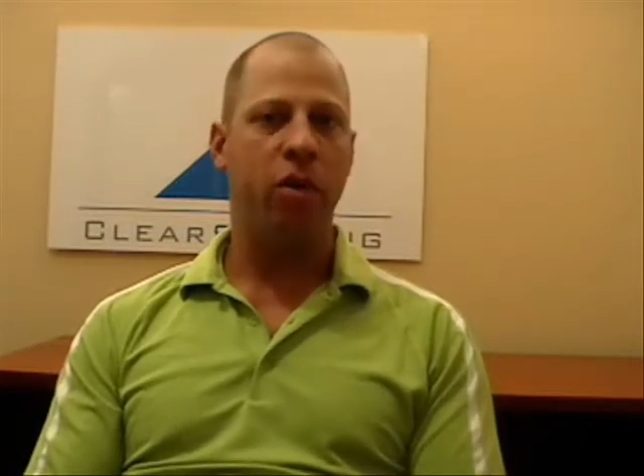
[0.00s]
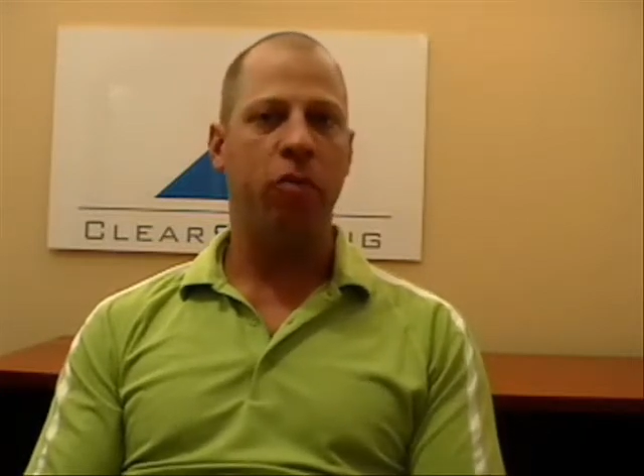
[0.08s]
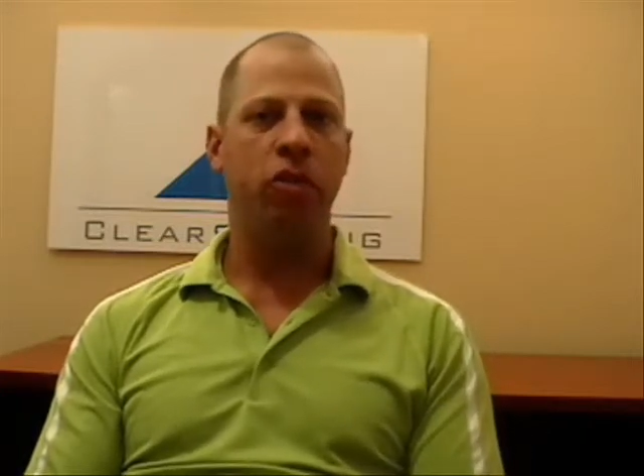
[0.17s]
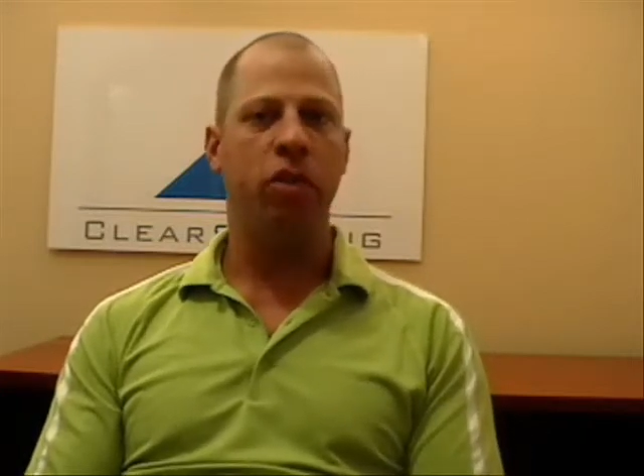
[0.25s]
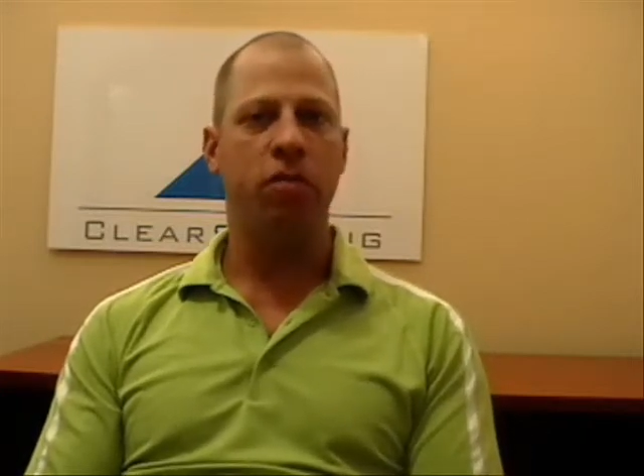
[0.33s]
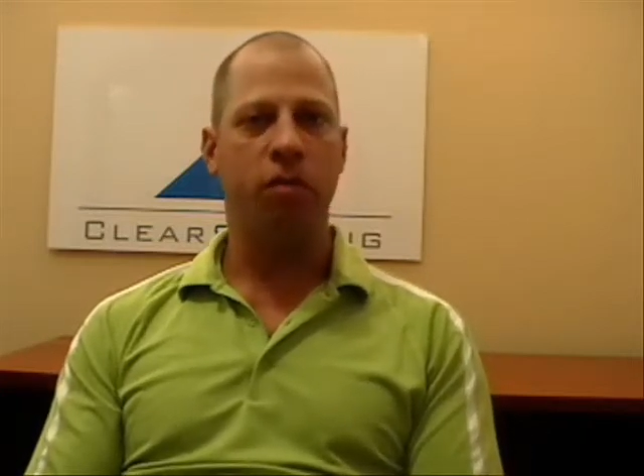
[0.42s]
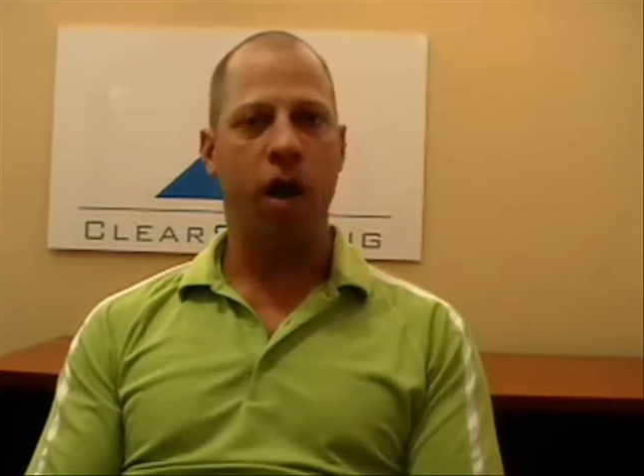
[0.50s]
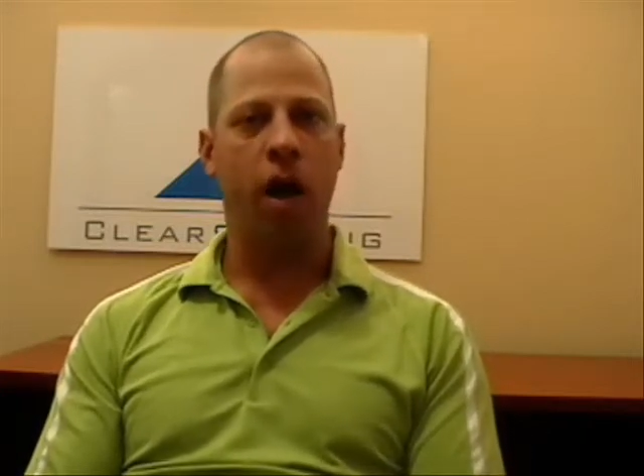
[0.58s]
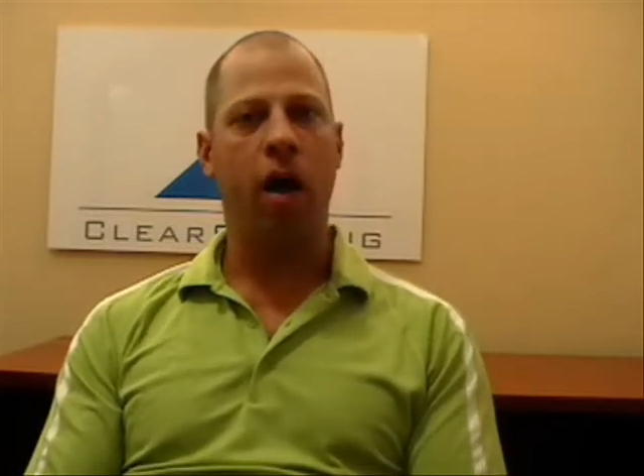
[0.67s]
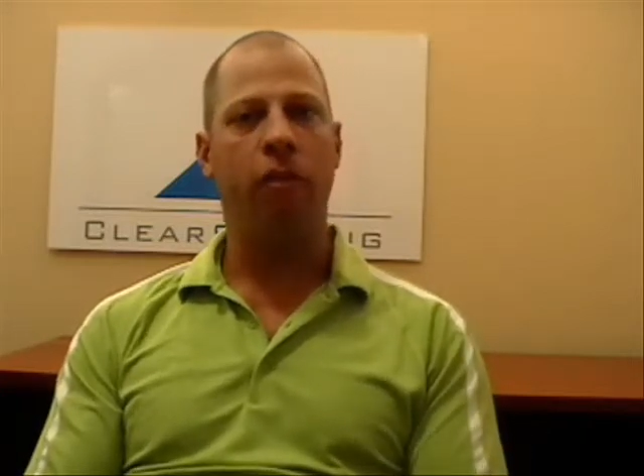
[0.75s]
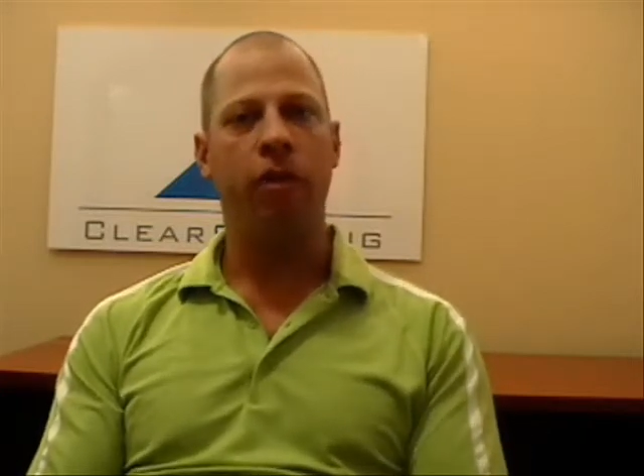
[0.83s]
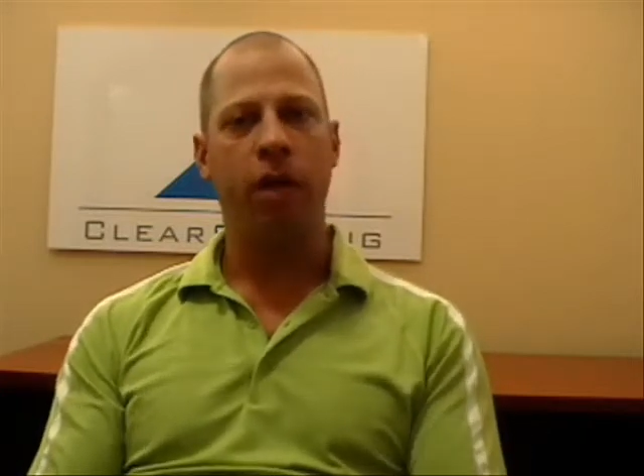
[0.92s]
that was
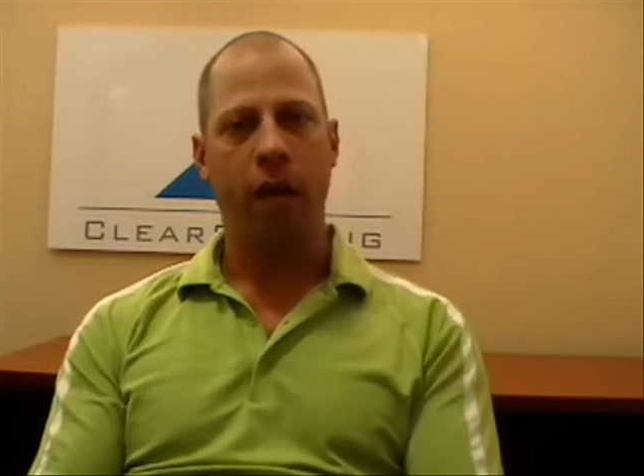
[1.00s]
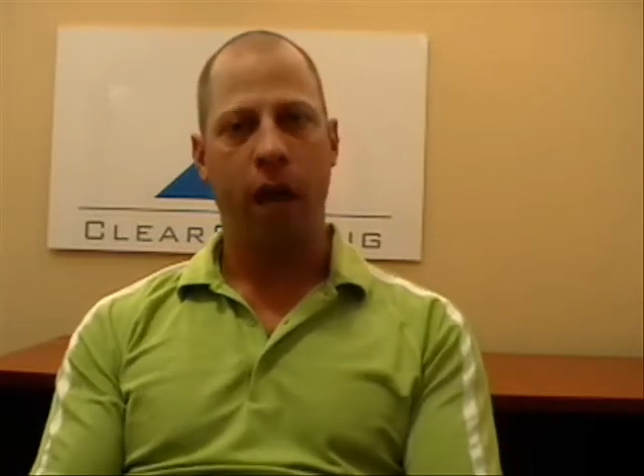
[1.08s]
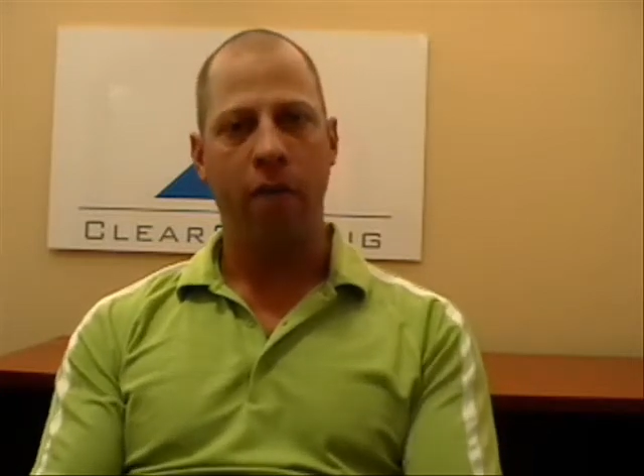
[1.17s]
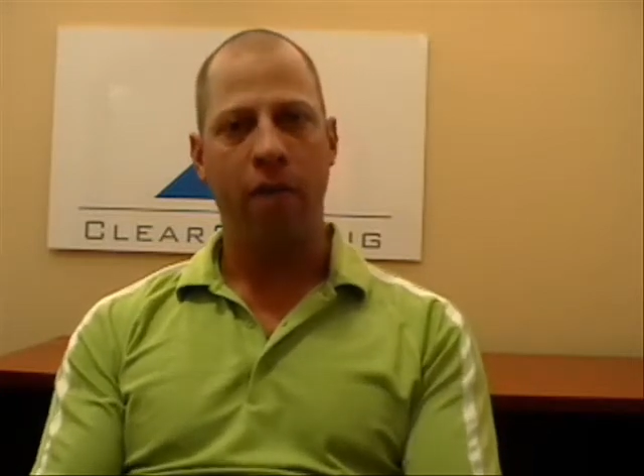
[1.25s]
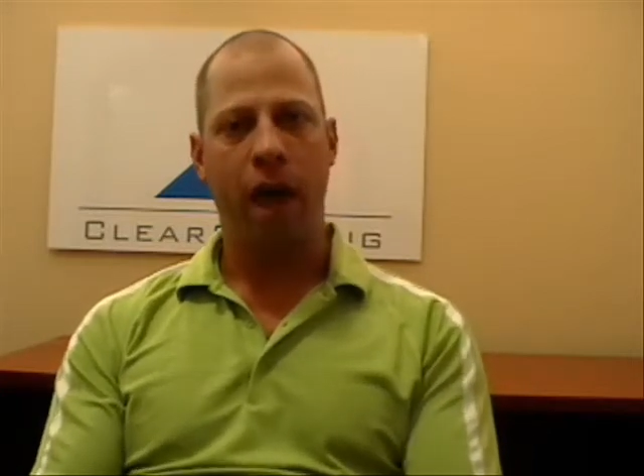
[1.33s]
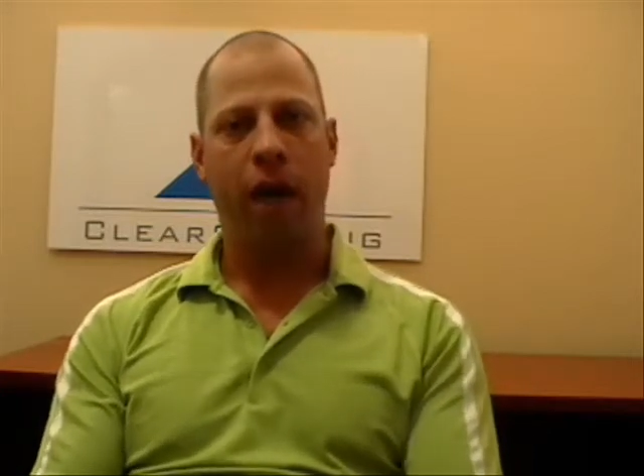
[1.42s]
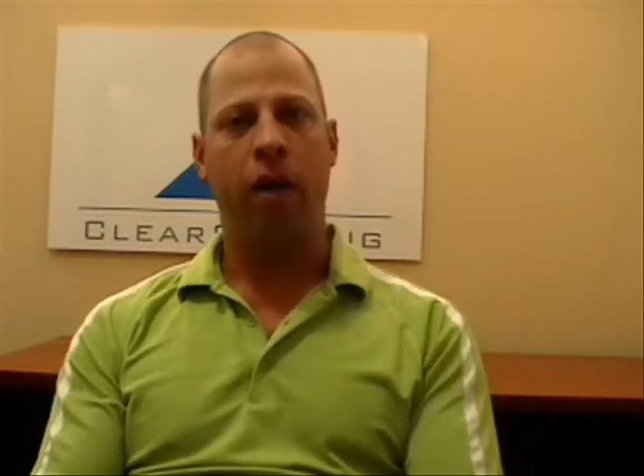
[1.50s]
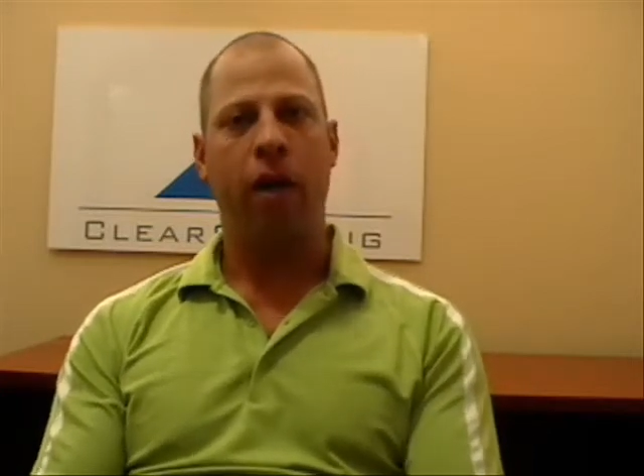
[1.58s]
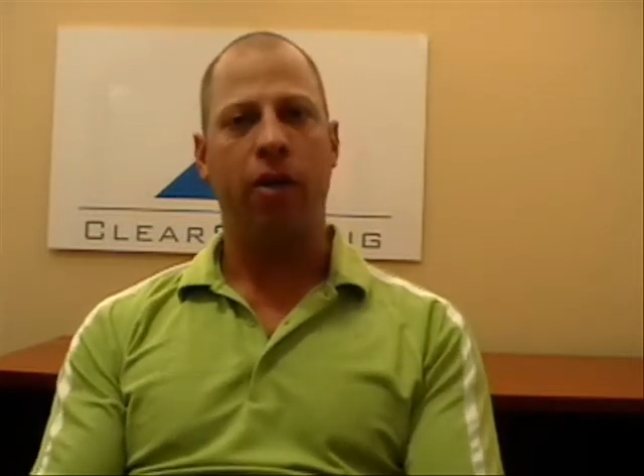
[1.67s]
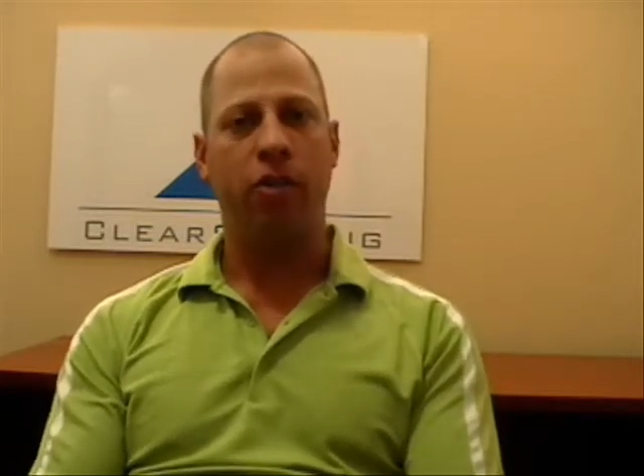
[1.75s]
involved in that